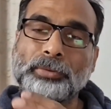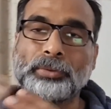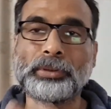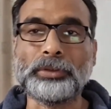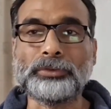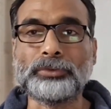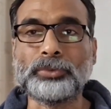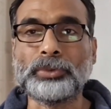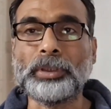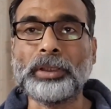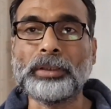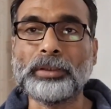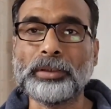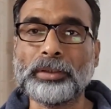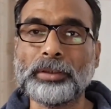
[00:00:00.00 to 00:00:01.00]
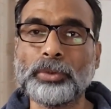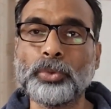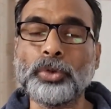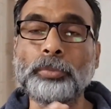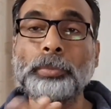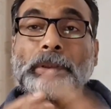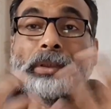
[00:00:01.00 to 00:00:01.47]
Okay, so that
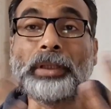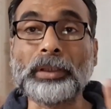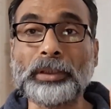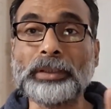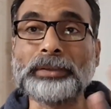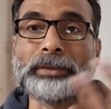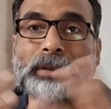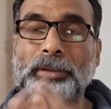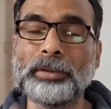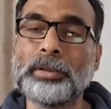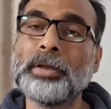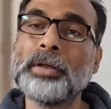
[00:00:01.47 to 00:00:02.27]
could be the reason.